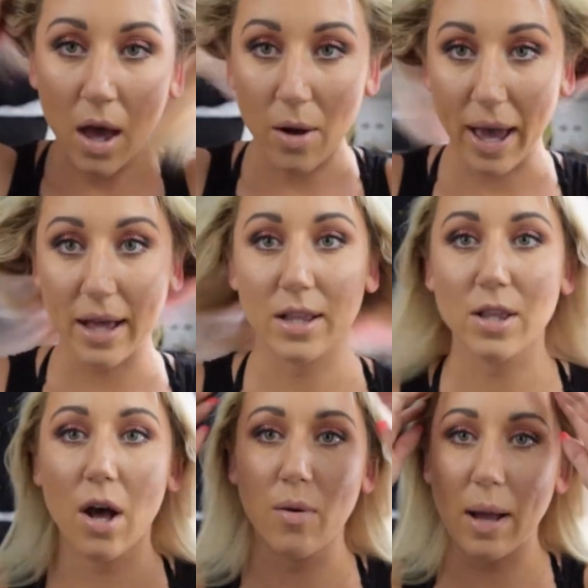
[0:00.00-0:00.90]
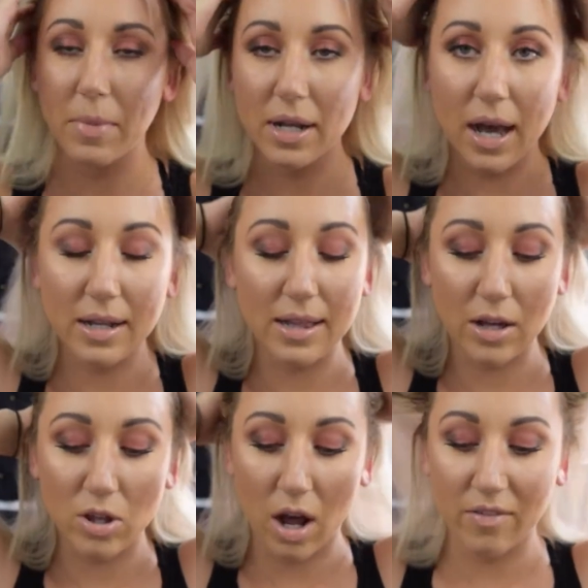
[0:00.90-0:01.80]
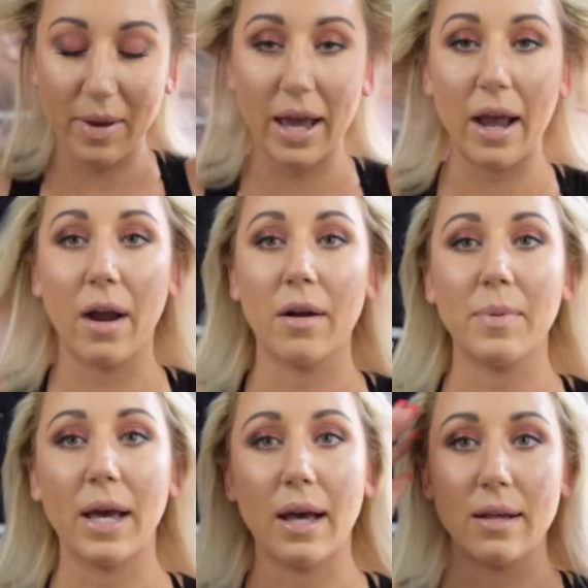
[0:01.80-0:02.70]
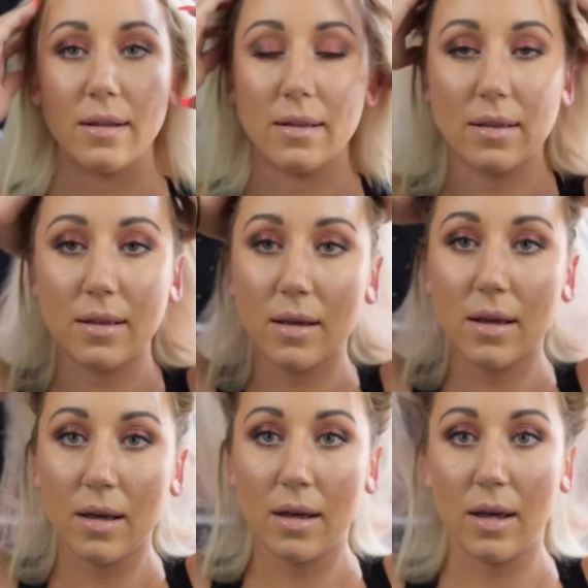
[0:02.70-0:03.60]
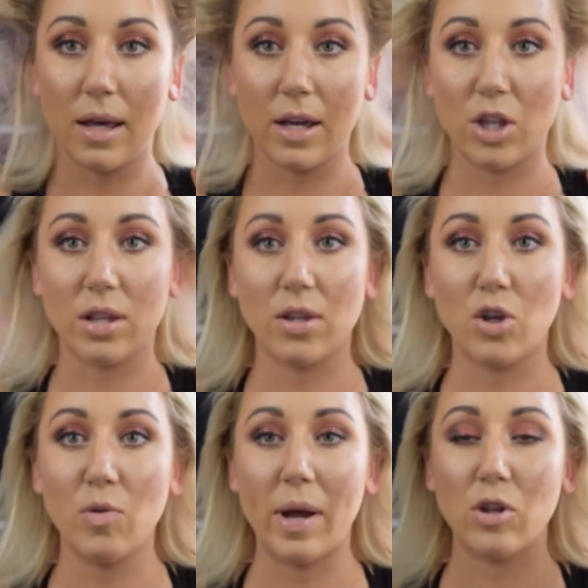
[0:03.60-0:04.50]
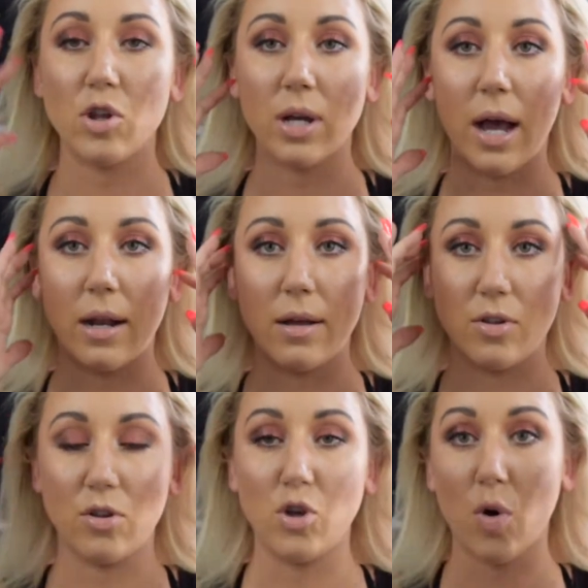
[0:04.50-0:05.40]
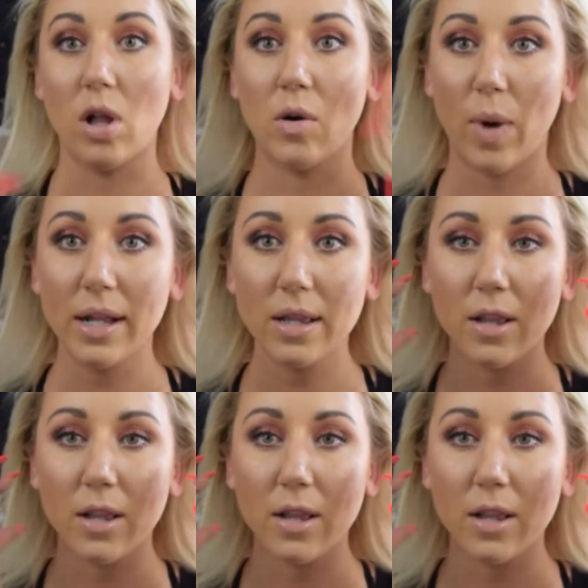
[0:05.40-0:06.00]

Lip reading: Okay, so I'm going to kind of section off my hair because it's just too much to kind of just do all at once.